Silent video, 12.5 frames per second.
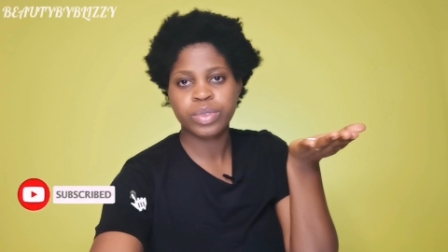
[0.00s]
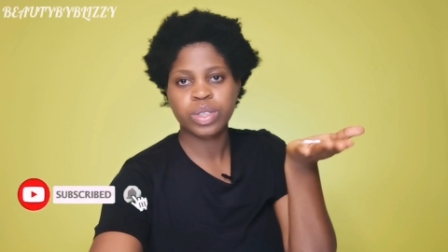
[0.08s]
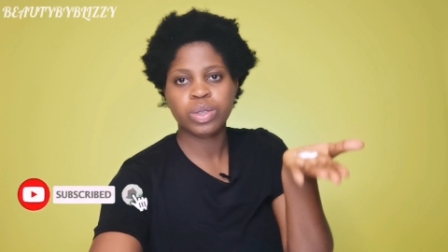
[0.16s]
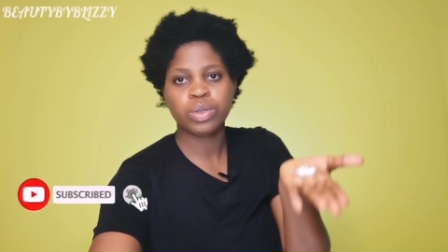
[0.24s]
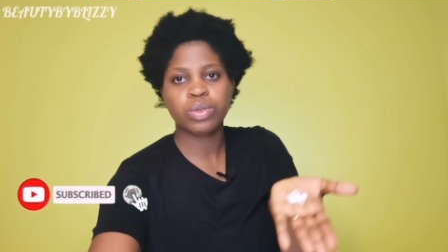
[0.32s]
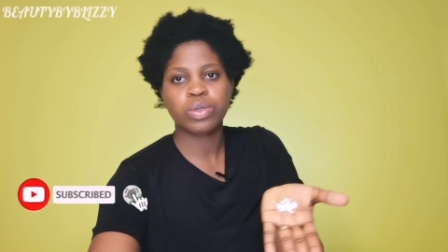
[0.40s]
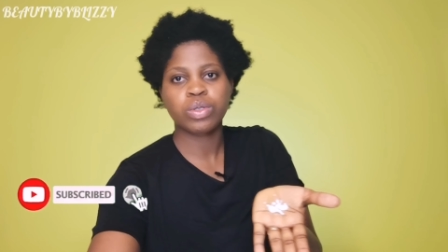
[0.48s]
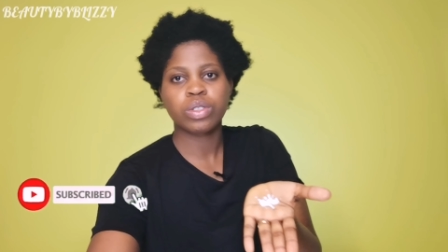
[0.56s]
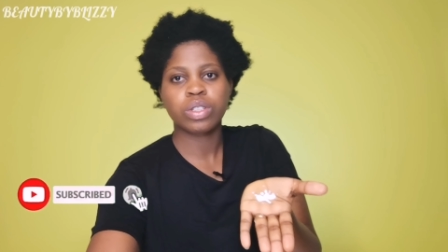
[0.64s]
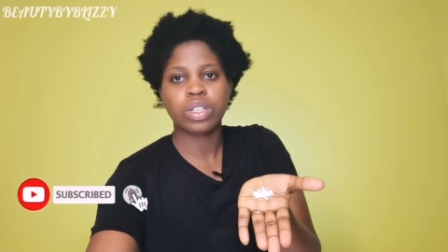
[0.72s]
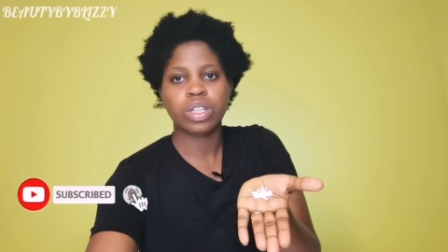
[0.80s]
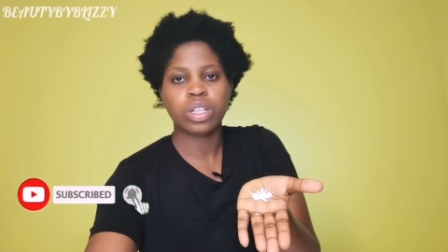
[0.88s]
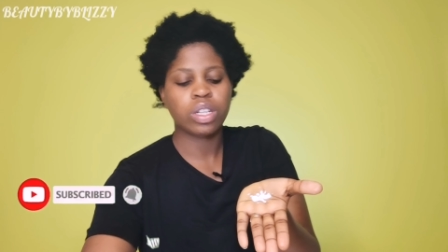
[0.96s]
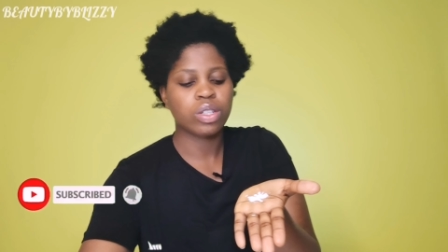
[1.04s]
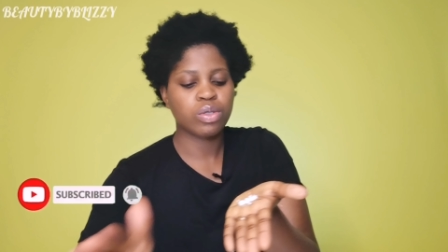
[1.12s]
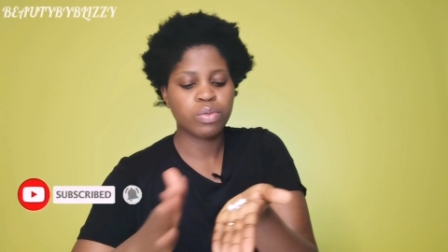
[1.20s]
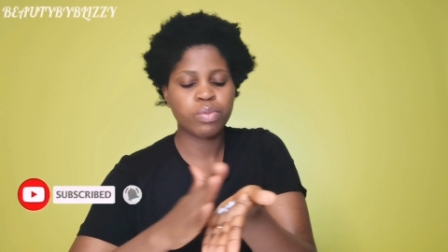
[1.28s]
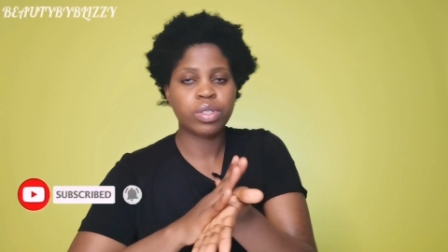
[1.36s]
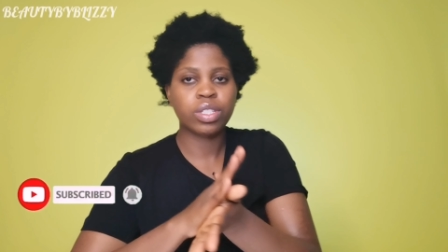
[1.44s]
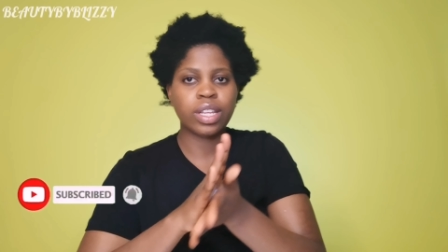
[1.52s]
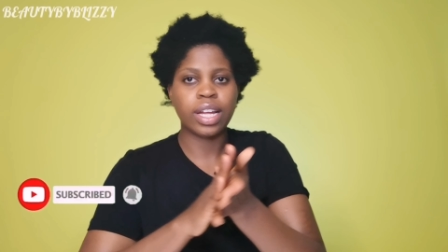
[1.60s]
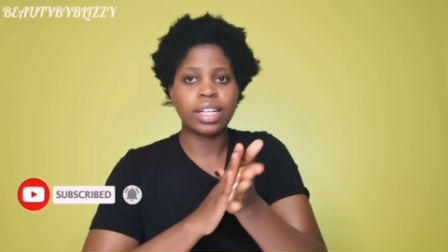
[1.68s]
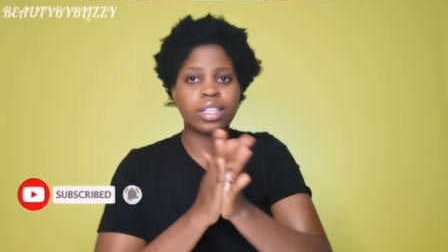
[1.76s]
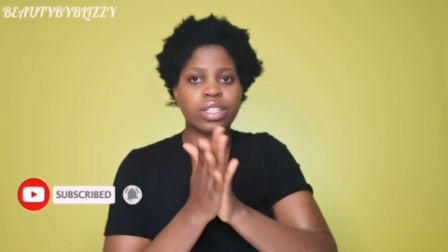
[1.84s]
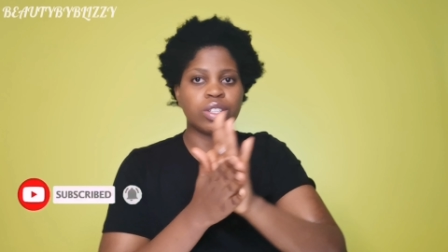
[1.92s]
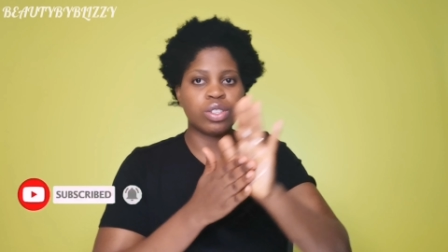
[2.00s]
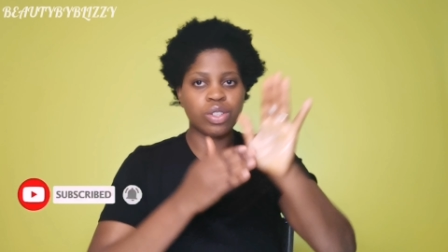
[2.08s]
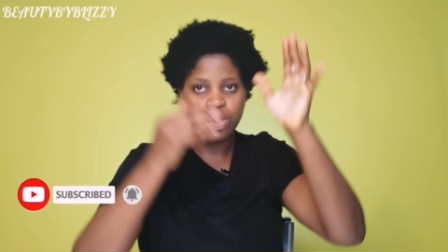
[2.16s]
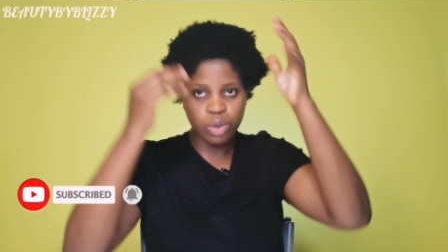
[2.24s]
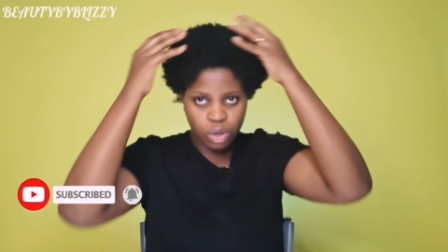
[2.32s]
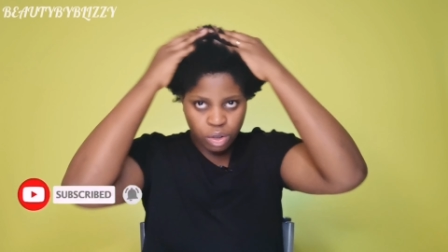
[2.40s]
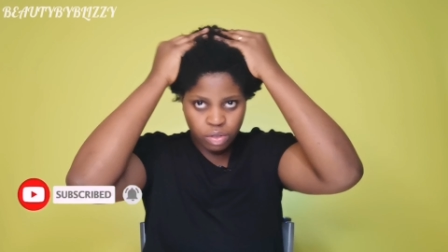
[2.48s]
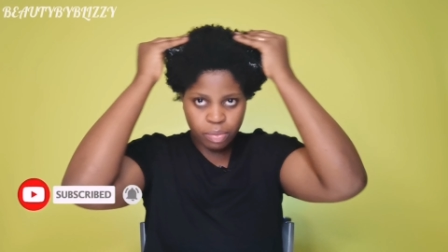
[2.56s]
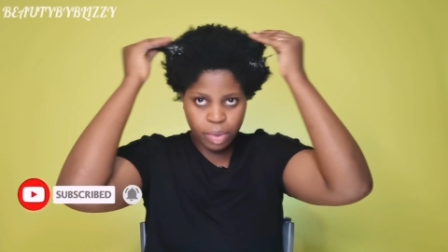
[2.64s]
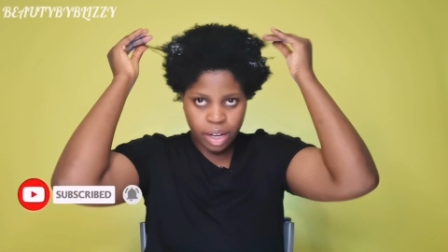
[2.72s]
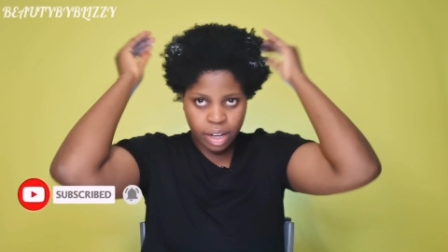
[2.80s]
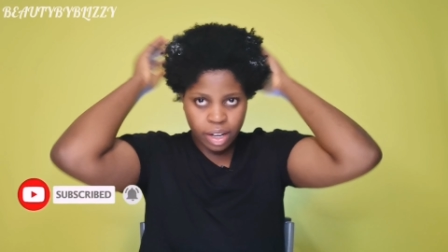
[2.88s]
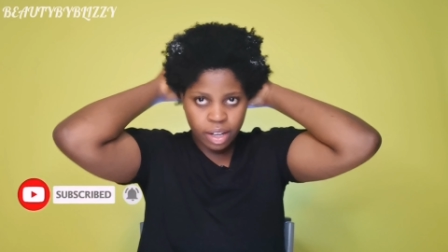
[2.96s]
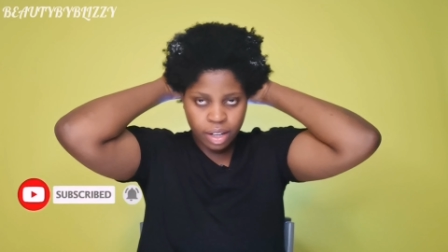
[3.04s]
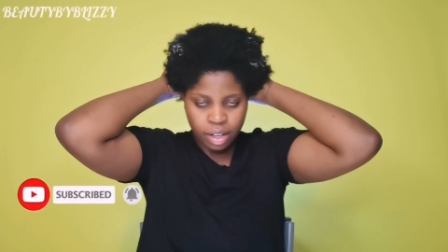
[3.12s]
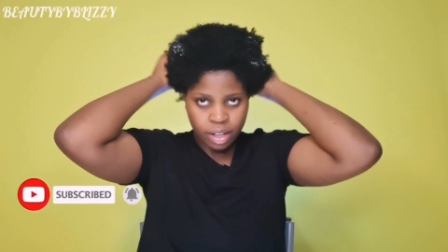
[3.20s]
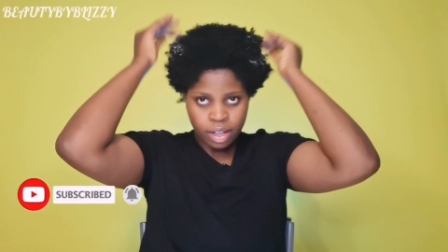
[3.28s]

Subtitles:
So a little bit like it in the whole of my hair.